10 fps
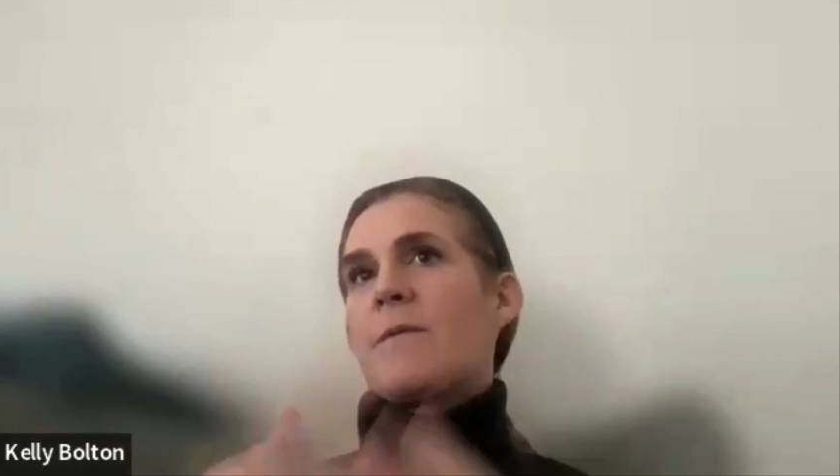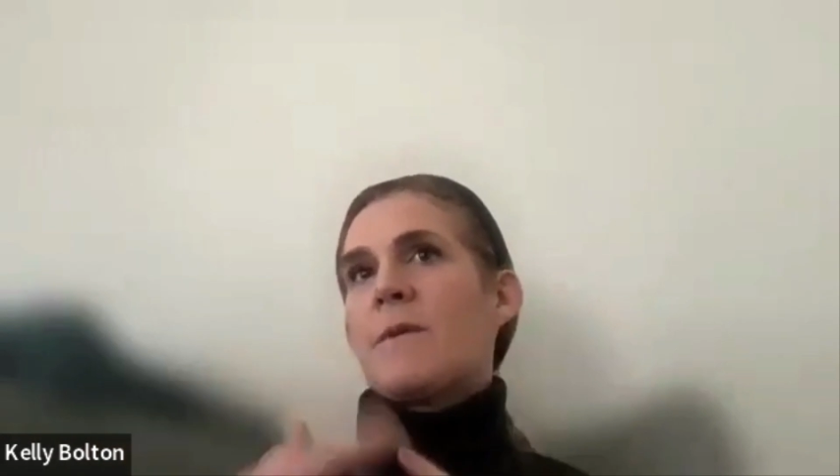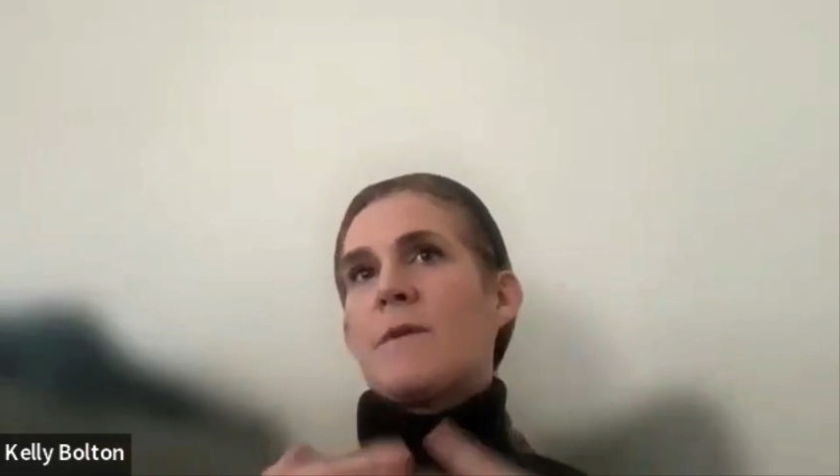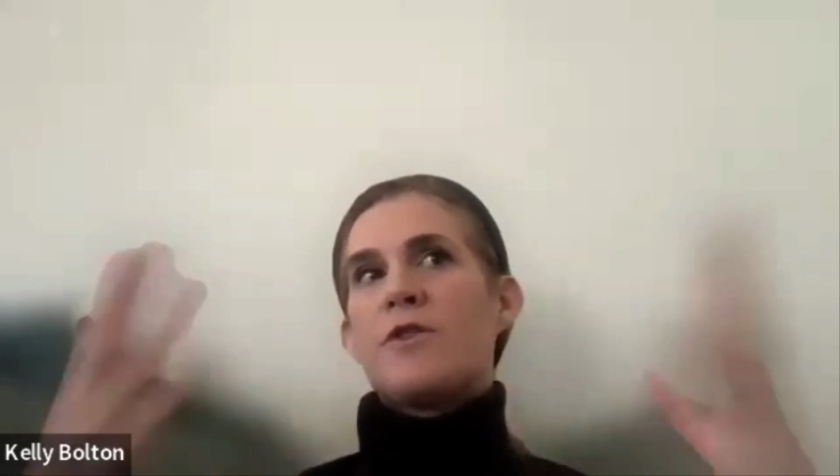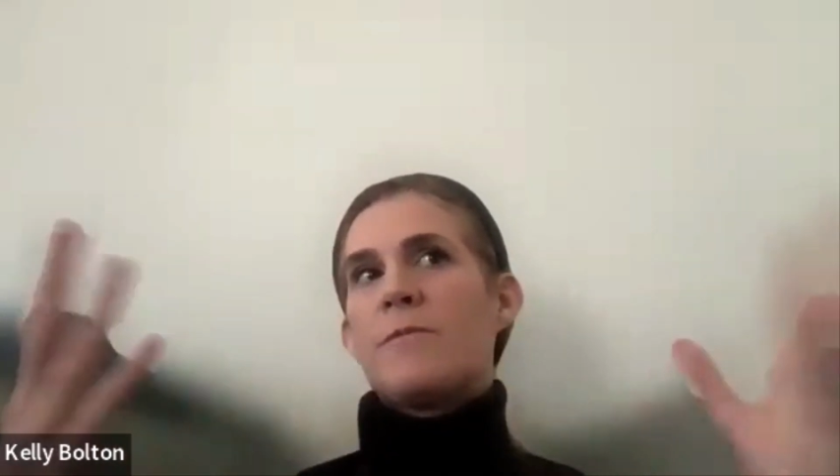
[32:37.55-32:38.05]
with
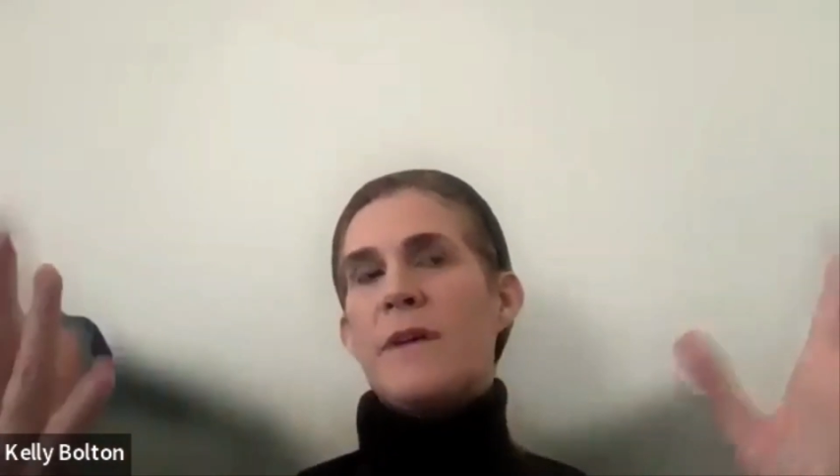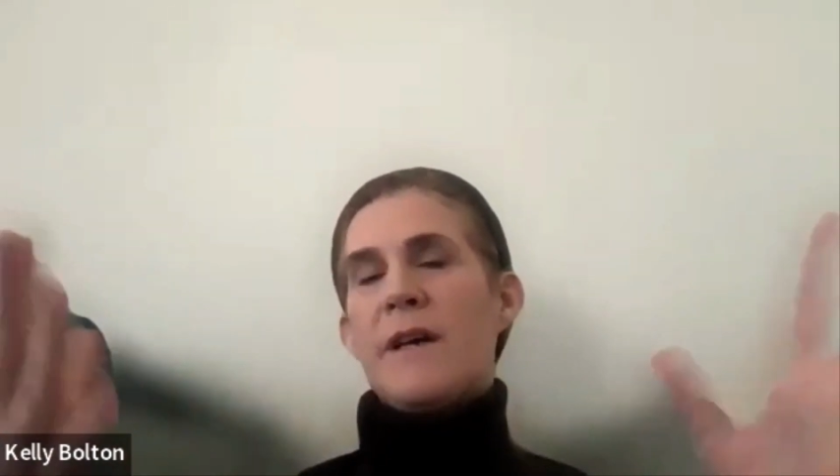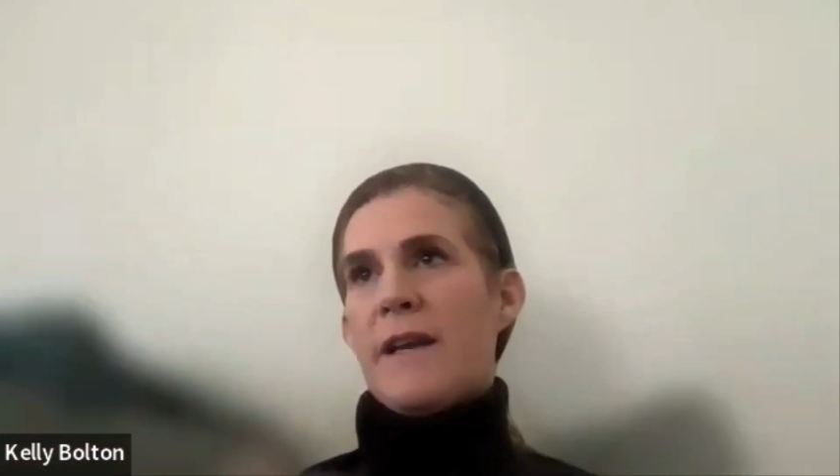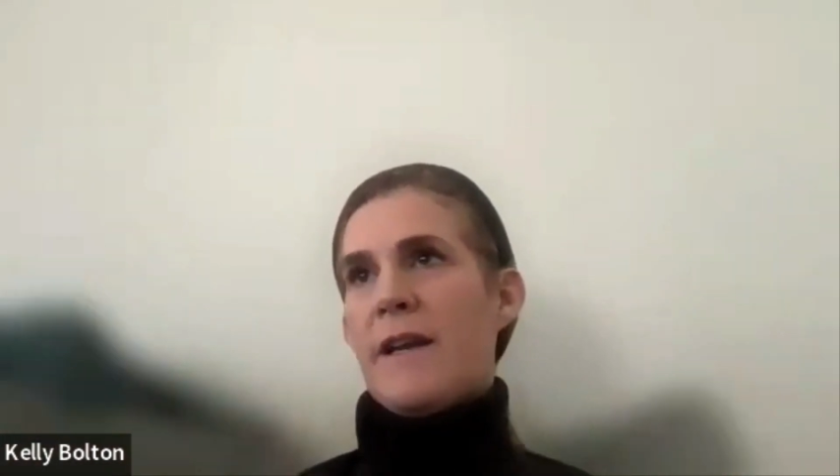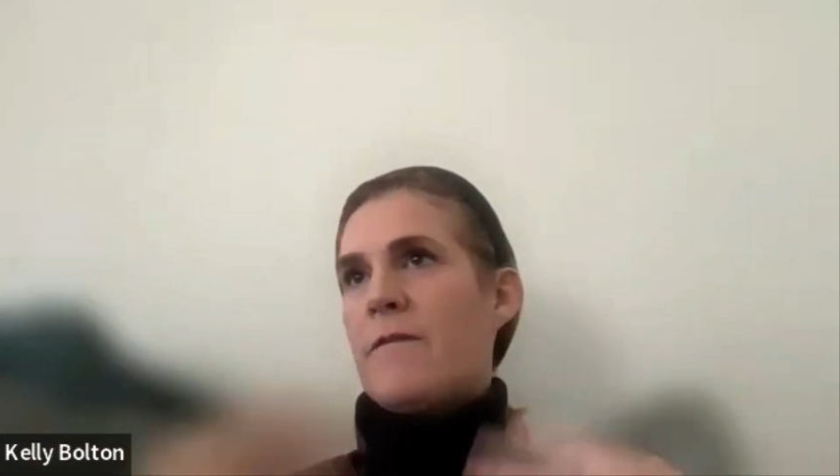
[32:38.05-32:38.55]
our
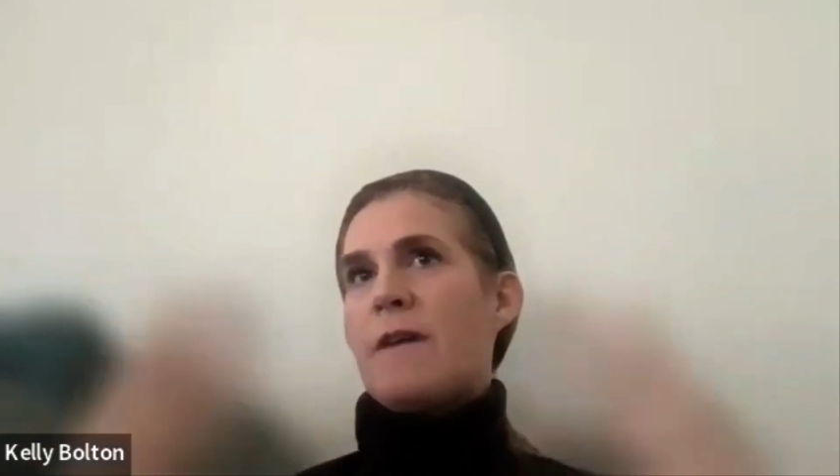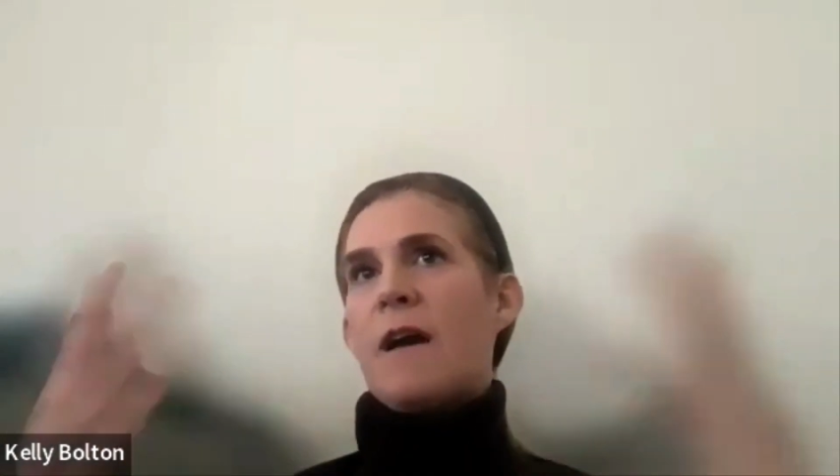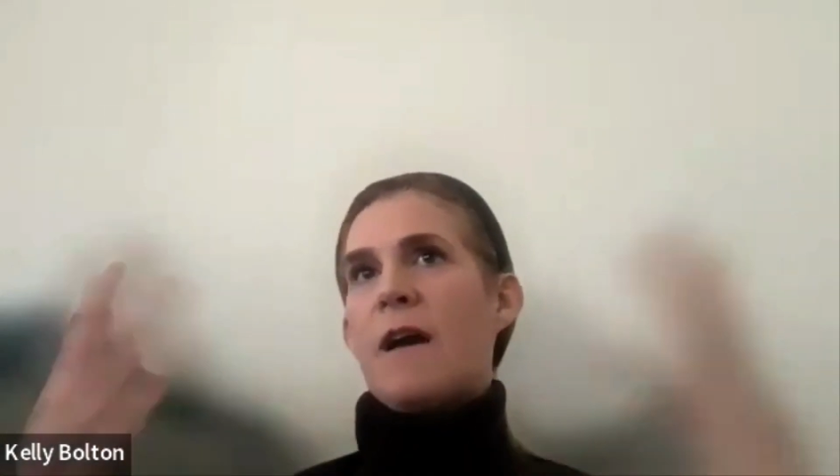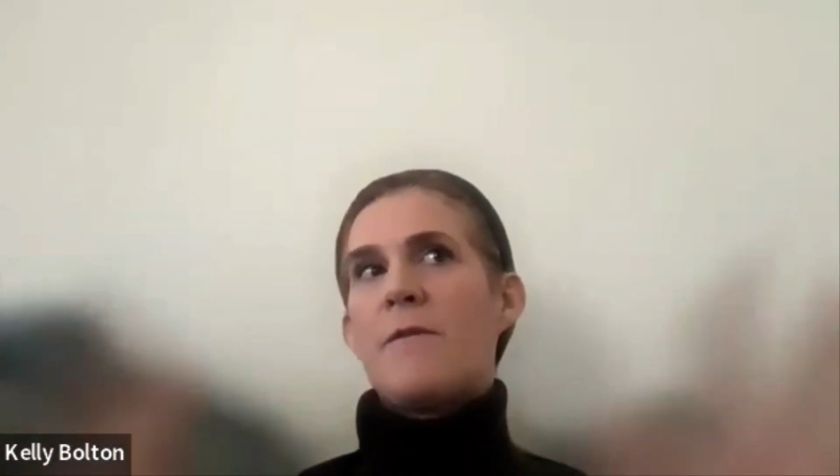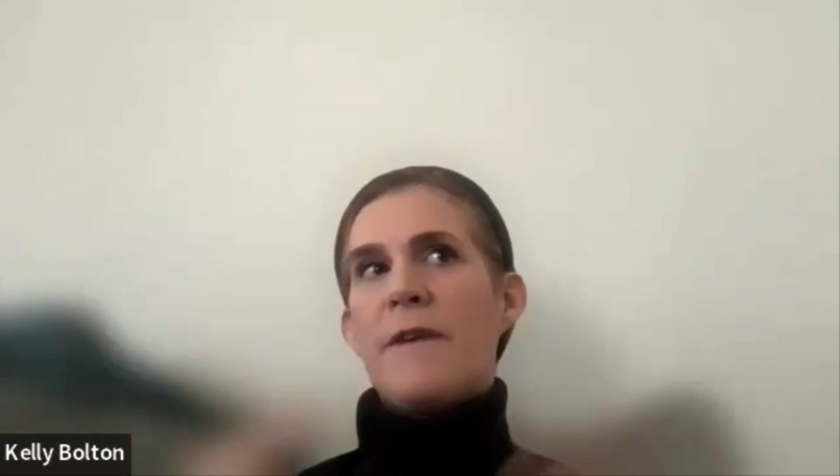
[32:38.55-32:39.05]
germline and
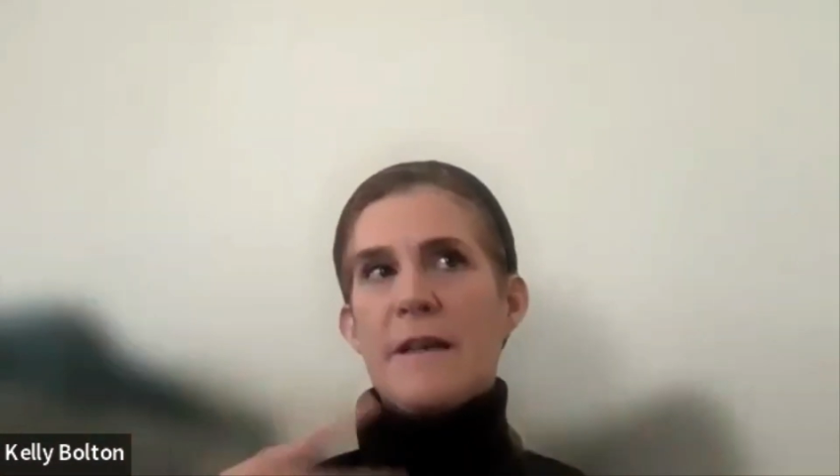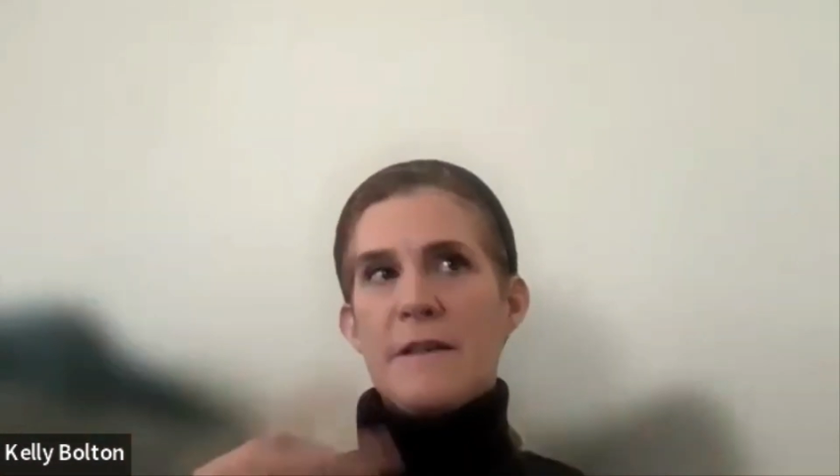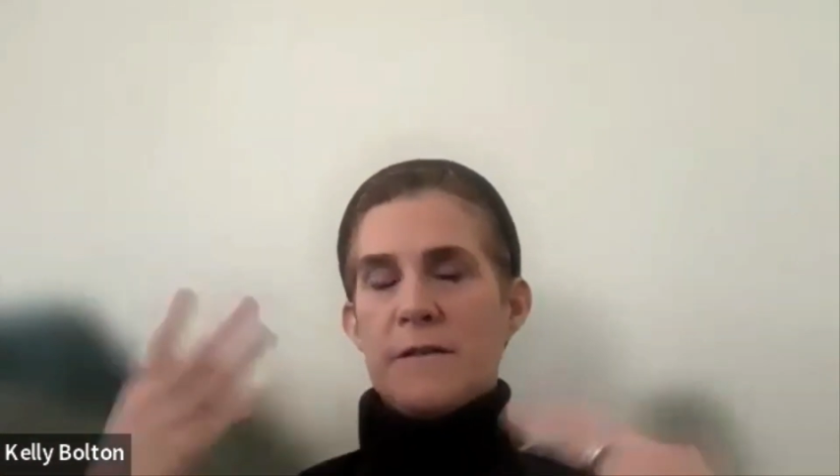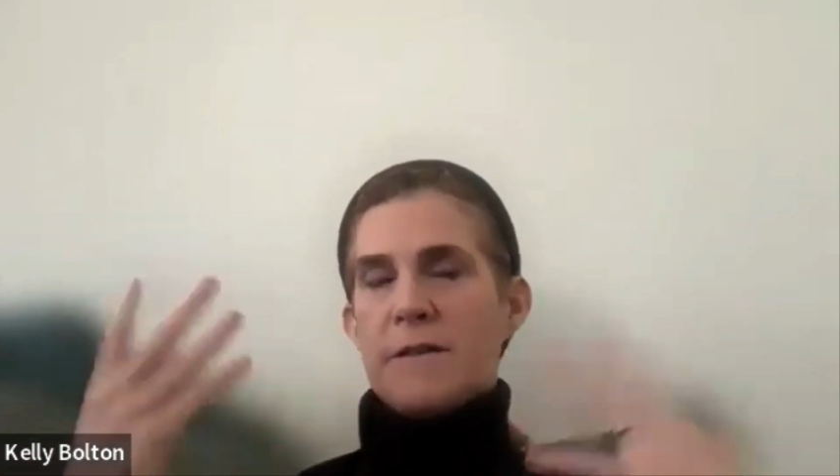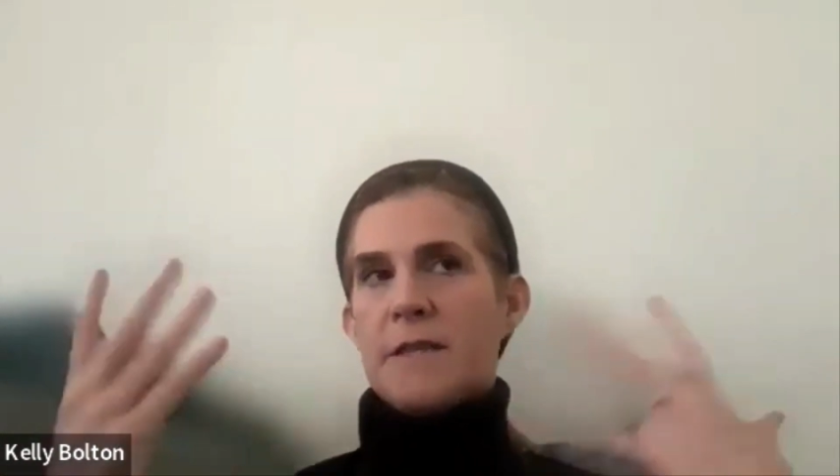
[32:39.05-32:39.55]
environmental
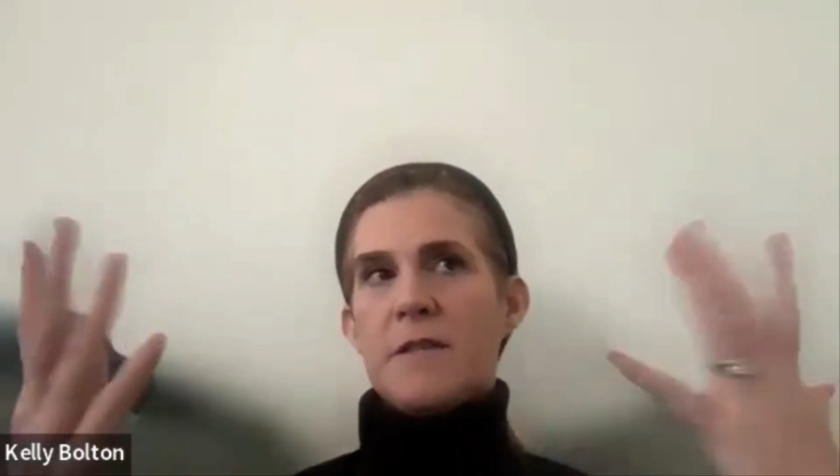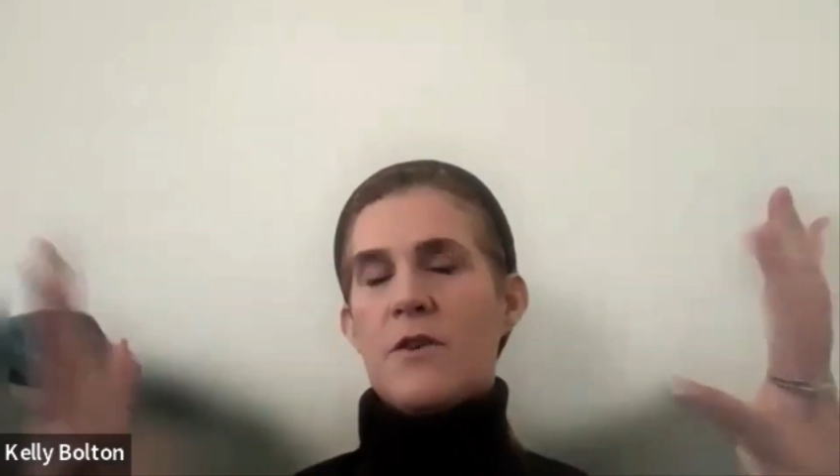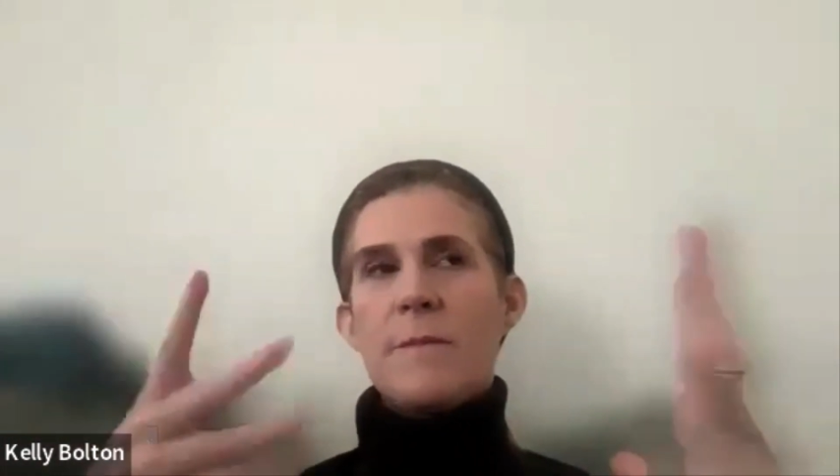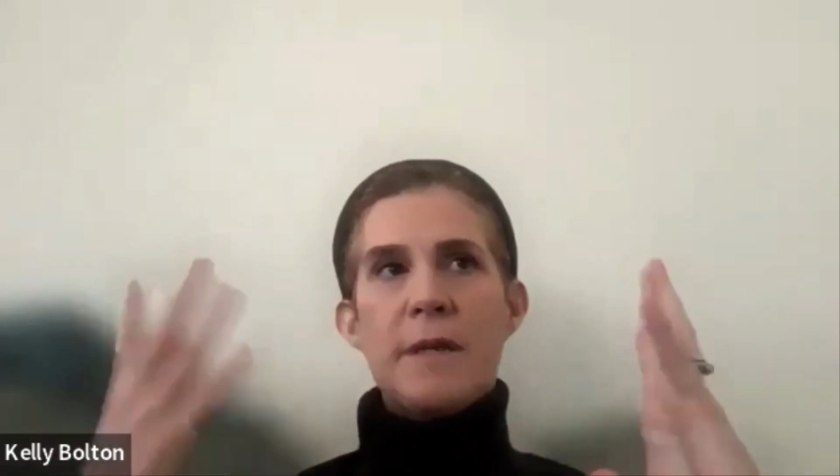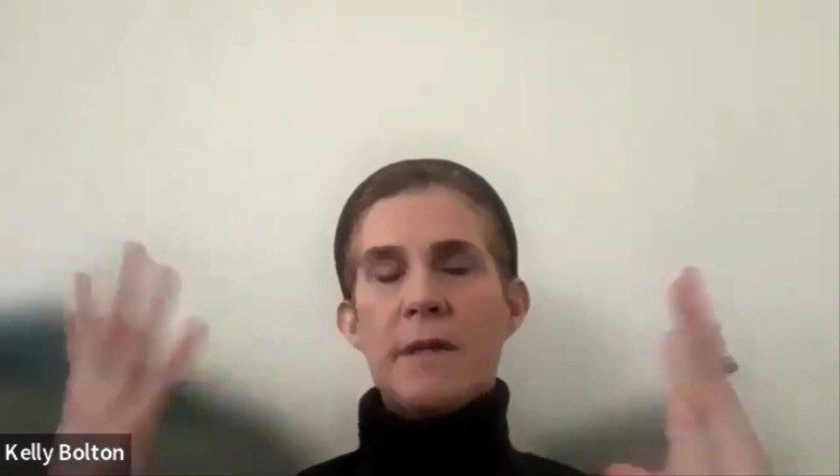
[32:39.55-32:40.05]
factors to
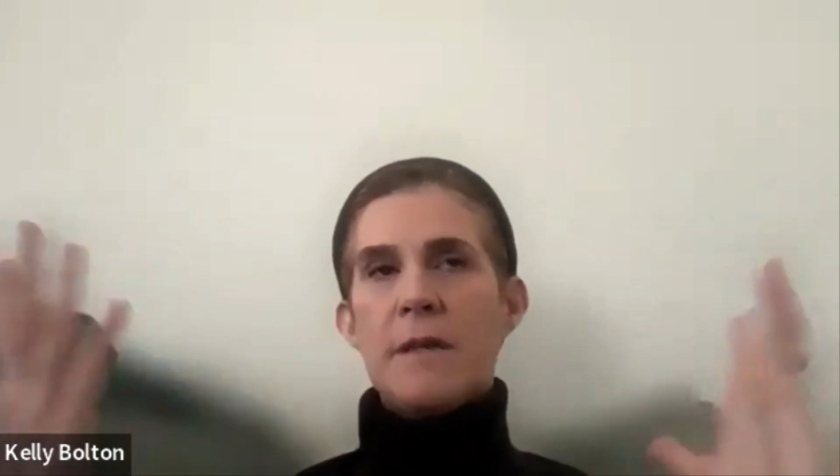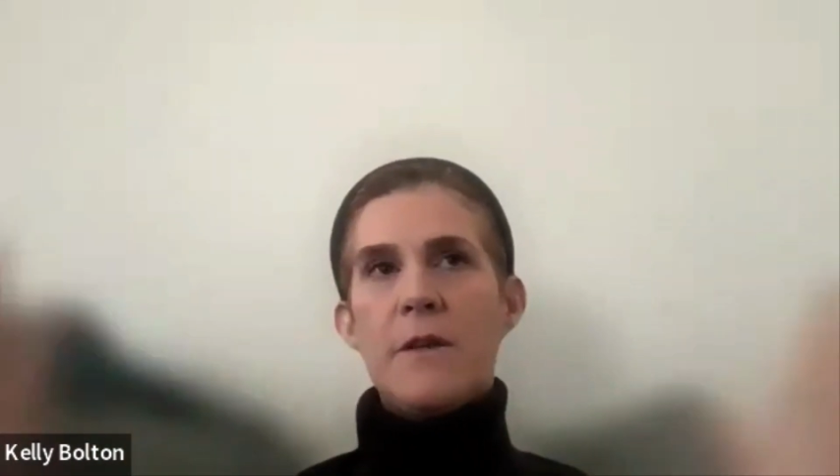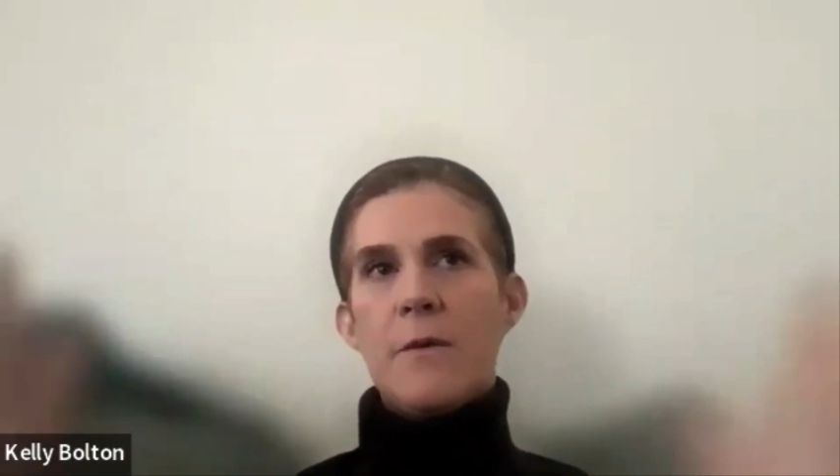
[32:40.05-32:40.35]
determine